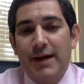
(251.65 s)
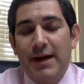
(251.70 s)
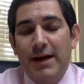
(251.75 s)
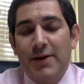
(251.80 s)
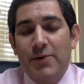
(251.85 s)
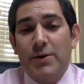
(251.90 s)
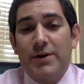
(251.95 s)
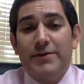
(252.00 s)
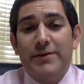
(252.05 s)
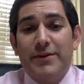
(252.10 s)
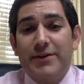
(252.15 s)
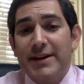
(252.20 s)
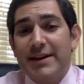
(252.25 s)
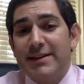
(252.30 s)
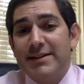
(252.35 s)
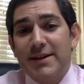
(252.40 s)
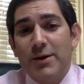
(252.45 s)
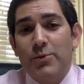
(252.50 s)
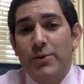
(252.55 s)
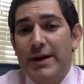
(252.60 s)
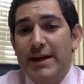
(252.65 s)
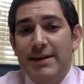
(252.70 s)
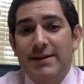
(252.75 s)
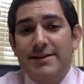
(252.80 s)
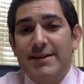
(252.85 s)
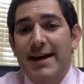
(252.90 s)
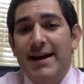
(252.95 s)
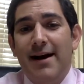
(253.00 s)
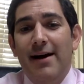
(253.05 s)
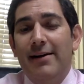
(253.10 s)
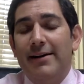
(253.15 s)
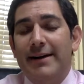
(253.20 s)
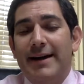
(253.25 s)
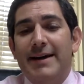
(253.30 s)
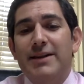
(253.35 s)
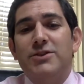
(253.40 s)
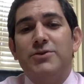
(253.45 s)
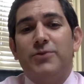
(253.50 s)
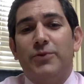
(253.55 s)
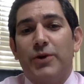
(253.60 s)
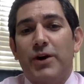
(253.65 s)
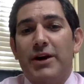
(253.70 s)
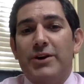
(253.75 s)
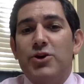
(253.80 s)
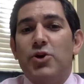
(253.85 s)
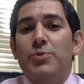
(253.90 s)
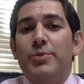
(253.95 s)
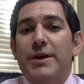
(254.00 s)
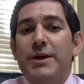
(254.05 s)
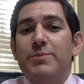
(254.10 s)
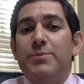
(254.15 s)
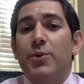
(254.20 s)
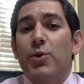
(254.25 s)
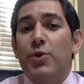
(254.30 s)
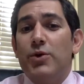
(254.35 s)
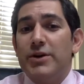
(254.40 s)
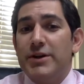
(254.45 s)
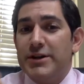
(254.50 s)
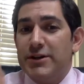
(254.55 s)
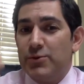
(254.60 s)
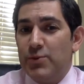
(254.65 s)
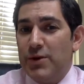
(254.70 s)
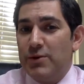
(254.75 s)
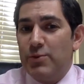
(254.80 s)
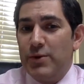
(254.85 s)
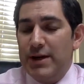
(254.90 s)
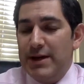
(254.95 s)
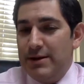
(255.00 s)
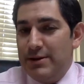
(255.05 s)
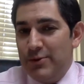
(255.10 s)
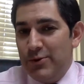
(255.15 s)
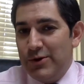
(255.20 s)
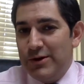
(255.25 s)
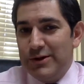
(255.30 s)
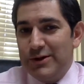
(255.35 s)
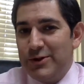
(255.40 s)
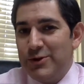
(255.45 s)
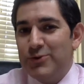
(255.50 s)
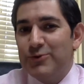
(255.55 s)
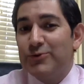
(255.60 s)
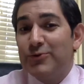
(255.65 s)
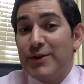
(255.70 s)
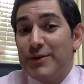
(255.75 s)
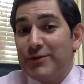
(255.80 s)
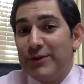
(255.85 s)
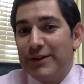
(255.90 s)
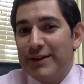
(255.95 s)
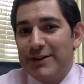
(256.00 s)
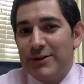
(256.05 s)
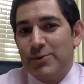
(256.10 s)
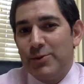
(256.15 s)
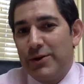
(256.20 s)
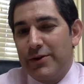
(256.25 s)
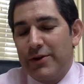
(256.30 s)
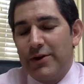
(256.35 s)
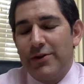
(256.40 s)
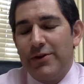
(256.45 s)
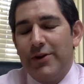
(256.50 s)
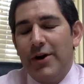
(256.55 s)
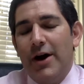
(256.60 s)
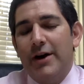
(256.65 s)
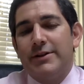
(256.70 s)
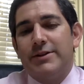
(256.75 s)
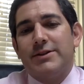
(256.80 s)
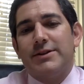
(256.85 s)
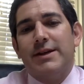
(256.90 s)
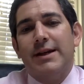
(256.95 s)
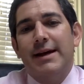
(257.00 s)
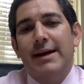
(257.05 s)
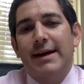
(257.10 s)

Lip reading: One of the things that we say al chetz for on Yom Kippur is when we were too frivolous with our thoughts.